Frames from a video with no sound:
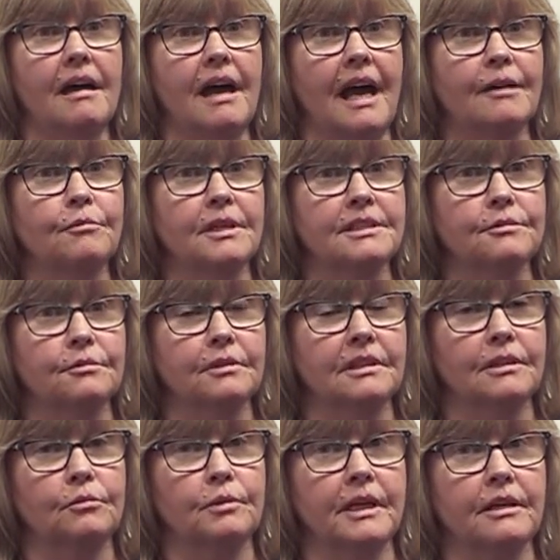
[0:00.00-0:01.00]
I wasn't
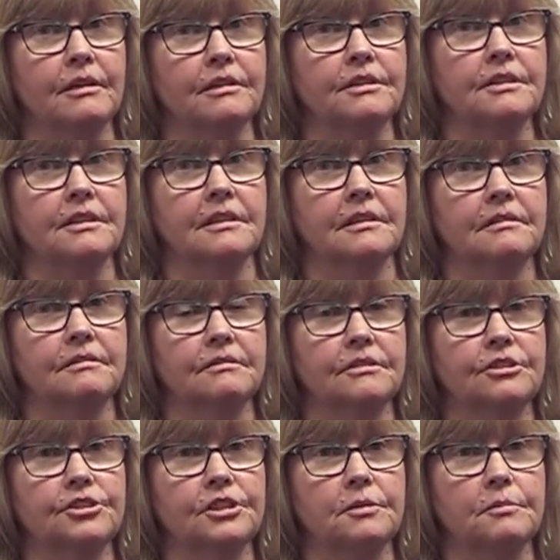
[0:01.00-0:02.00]
really aware until
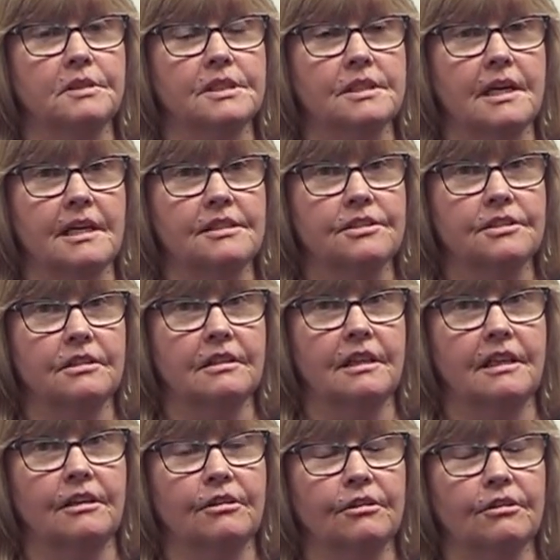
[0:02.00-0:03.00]
she was tested
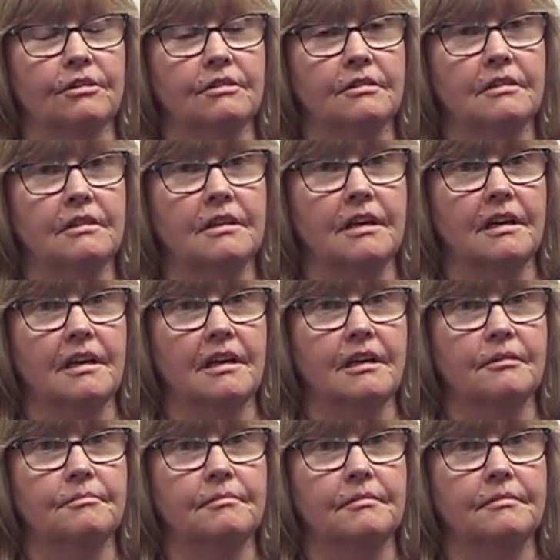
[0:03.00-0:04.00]
here,
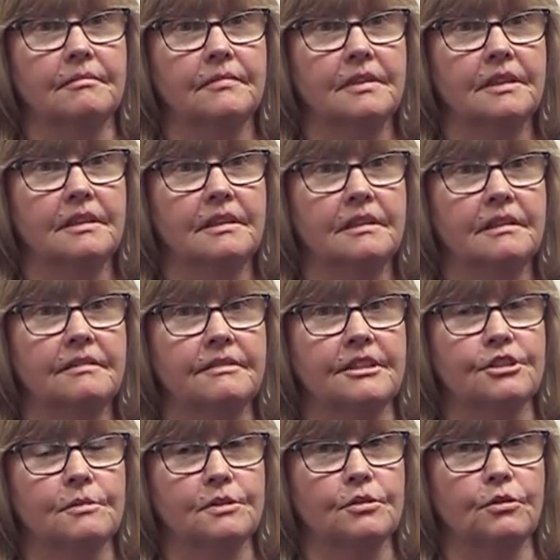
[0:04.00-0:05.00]

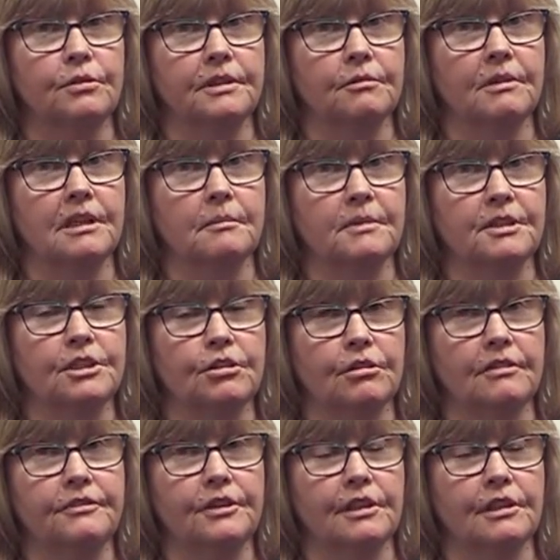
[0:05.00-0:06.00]
that she was holding reading
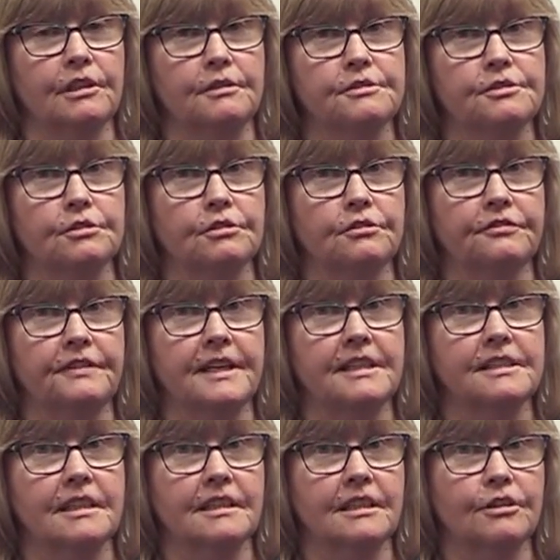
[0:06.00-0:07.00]
material very close to her
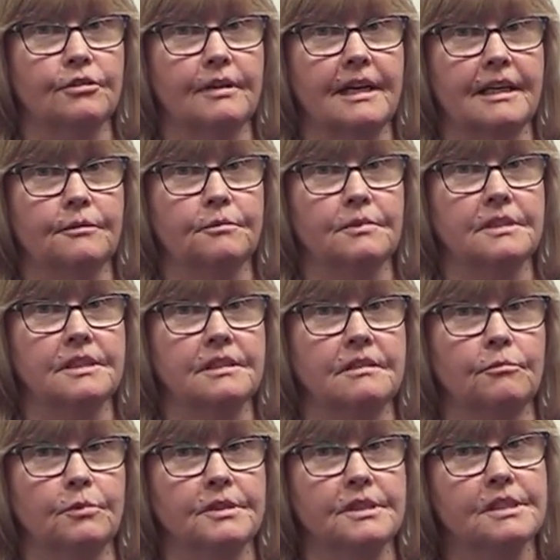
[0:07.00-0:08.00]
face and that her head
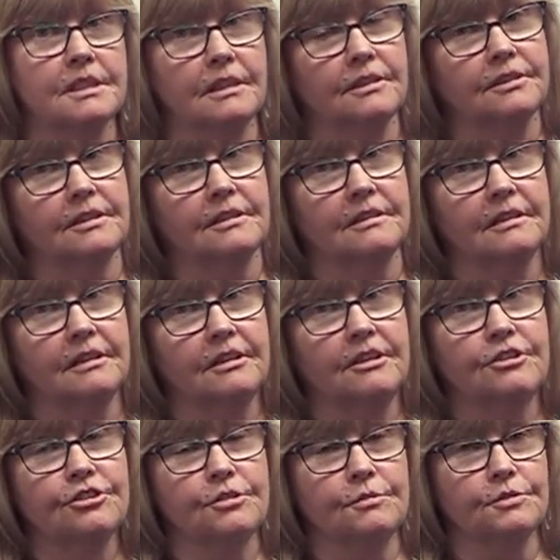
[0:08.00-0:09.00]
was tilted.
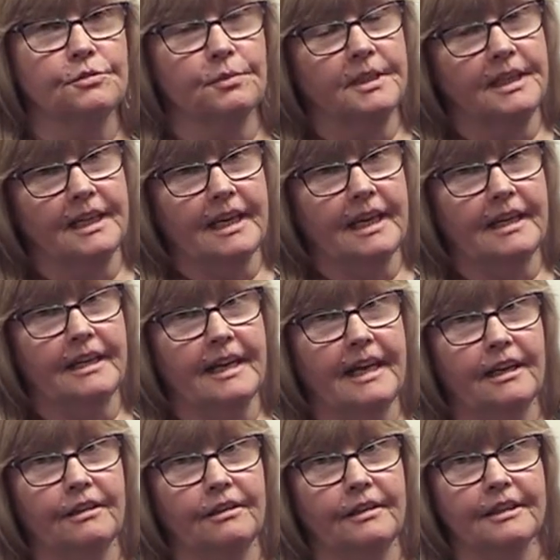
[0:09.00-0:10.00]
She was reading at an
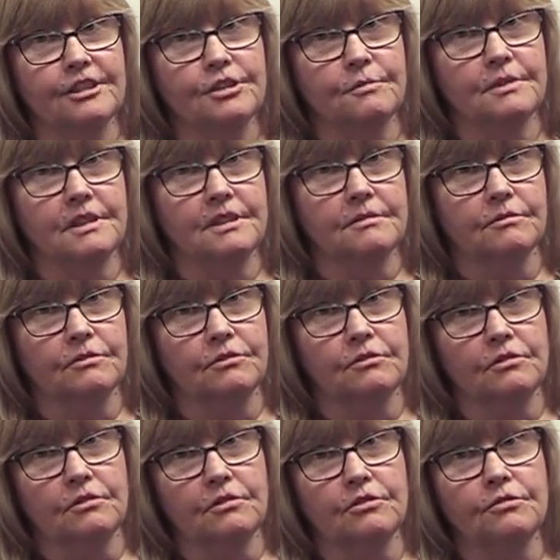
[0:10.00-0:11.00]
angle, like she was
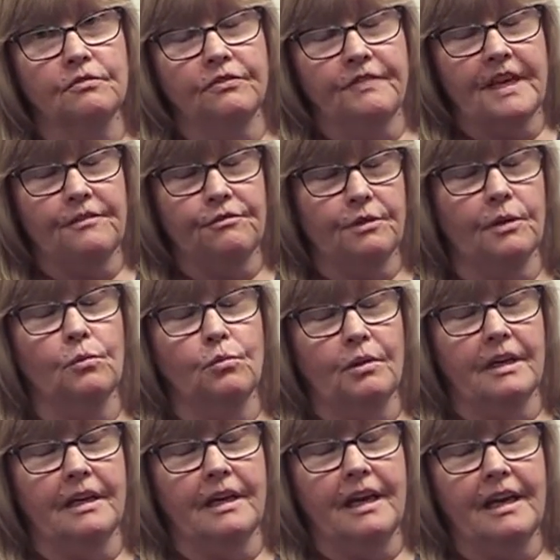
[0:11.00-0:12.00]
favoring
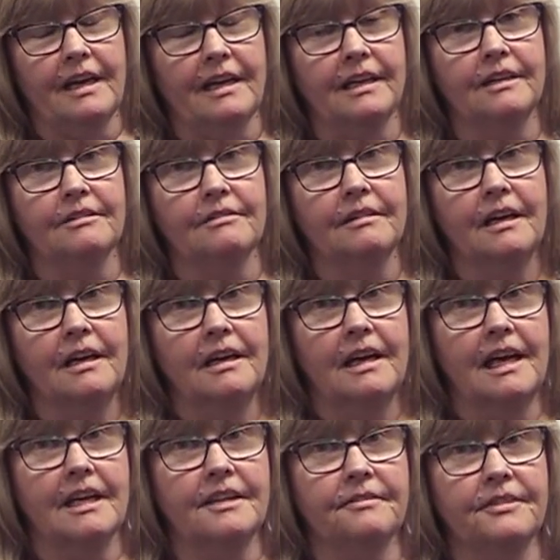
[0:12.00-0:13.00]
one eye.
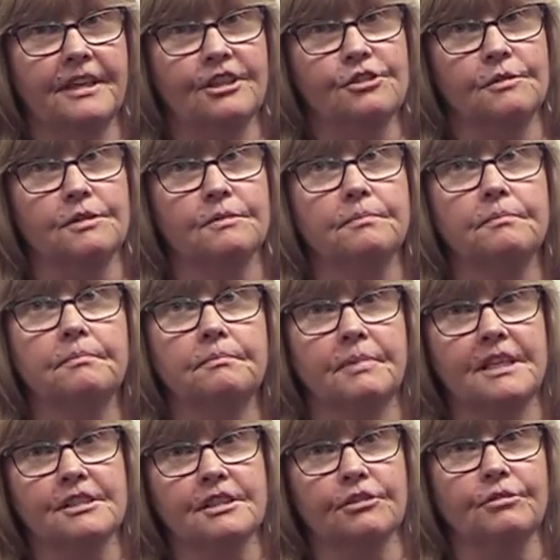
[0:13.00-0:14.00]
I think she was
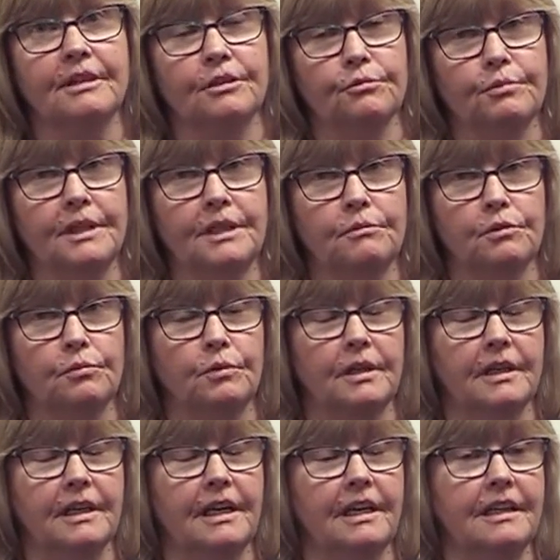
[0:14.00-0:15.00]
basically trying to read with
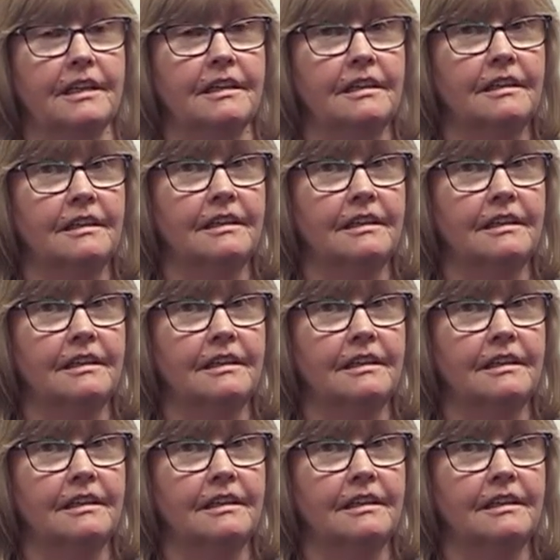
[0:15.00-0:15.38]
one eye.